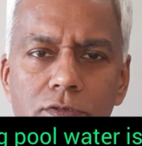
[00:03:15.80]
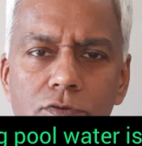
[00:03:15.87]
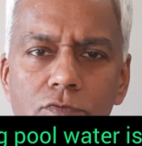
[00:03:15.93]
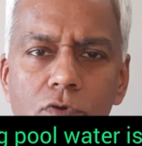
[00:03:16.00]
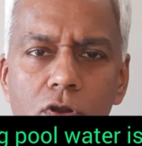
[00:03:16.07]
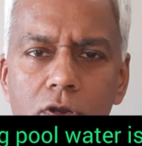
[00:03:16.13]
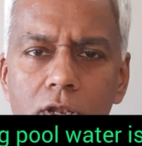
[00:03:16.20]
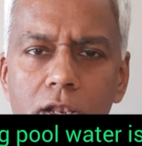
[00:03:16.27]
through
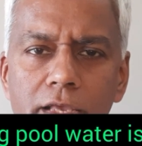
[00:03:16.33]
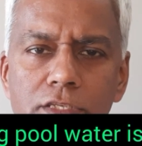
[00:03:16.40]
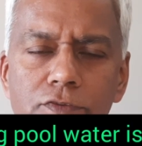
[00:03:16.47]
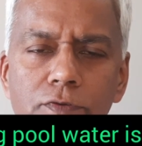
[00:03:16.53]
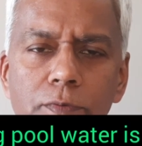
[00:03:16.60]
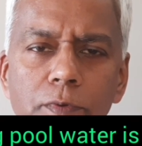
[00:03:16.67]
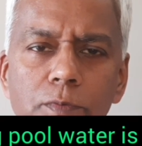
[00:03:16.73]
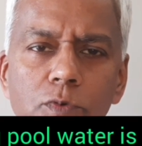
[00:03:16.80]
water like
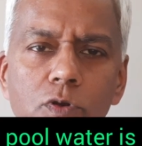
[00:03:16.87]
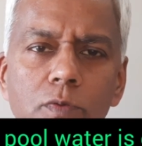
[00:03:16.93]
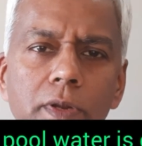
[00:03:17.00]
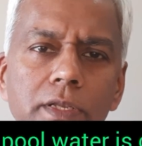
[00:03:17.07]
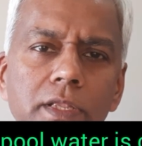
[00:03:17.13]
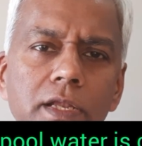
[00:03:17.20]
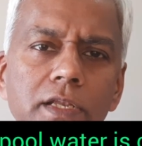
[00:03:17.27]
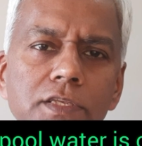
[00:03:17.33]
swimming pool,
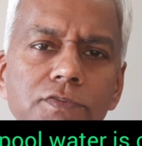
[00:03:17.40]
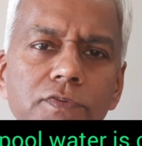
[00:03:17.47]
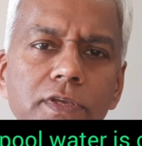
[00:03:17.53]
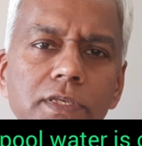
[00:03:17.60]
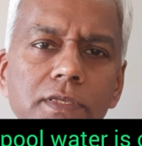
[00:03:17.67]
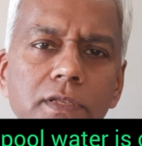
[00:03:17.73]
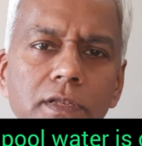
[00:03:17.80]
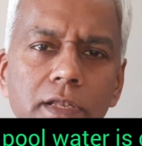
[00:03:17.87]
but that is
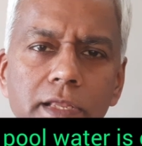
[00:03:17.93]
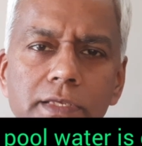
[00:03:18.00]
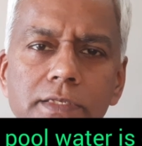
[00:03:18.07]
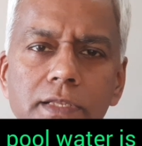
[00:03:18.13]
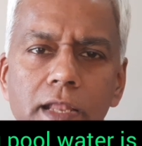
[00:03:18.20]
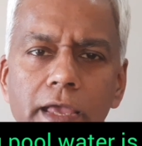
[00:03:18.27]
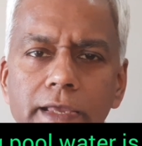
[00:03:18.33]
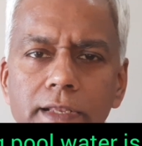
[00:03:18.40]
less
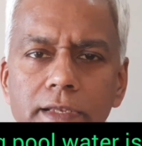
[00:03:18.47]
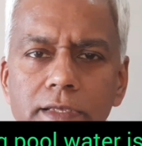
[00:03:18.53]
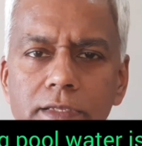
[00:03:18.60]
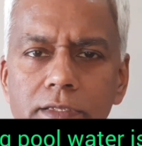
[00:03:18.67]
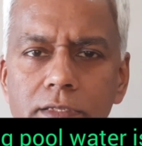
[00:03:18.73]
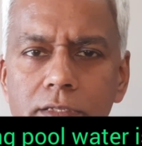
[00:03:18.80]
likely.